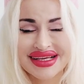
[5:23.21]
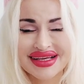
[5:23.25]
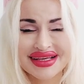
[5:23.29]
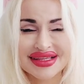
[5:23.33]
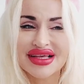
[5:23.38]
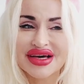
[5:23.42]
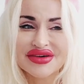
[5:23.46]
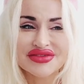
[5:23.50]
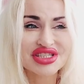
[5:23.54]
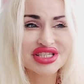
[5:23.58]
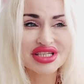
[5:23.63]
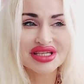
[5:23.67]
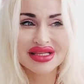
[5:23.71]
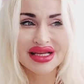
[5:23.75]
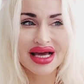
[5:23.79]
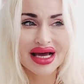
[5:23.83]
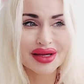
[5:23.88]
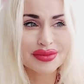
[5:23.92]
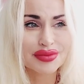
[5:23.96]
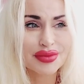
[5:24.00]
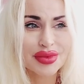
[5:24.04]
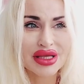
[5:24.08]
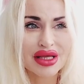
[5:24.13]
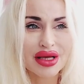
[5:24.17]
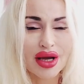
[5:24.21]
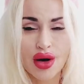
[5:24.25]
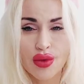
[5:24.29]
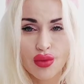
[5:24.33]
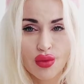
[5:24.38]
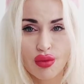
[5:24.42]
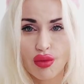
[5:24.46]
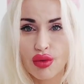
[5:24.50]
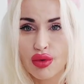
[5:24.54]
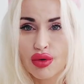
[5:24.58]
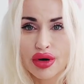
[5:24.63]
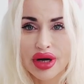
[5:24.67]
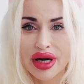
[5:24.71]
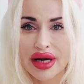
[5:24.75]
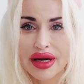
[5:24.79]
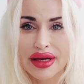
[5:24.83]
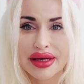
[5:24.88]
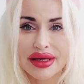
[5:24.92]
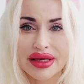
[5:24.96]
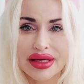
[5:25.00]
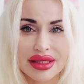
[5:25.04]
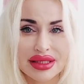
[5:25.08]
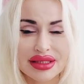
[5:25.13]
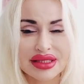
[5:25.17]
Love should not be a
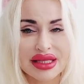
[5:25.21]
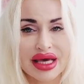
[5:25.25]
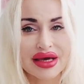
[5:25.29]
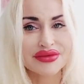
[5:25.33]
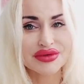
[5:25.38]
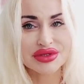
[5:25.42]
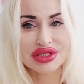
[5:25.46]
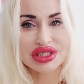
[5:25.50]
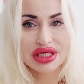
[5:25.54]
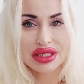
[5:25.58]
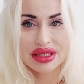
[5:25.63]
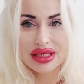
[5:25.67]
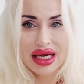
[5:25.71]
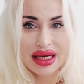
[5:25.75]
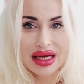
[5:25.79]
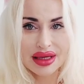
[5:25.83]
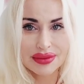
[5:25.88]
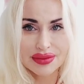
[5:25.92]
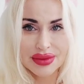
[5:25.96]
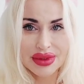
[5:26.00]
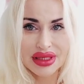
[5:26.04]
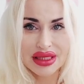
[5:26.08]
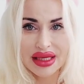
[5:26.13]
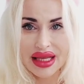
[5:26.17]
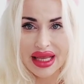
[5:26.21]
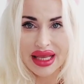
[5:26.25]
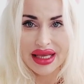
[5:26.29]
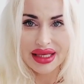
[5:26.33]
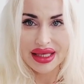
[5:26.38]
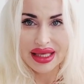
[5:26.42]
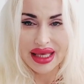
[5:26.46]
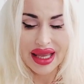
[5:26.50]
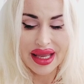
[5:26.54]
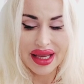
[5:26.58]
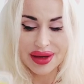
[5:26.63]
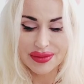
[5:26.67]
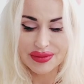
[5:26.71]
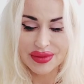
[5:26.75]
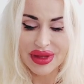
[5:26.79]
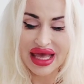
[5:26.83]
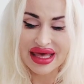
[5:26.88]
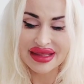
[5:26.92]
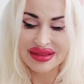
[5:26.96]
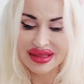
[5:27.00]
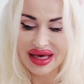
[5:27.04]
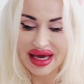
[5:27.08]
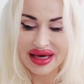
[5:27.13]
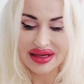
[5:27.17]
war. Love should not be a game
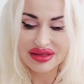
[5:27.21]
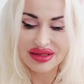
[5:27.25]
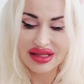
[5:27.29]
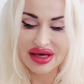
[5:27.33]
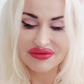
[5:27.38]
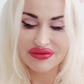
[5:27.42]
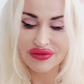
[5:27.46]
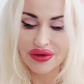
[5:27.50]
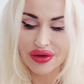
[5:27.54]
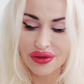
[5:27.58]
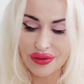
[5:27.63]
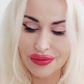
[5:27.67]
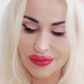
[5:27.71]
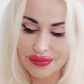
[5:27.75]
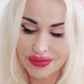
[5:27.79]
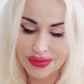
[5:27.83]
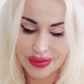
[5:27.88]
at that level.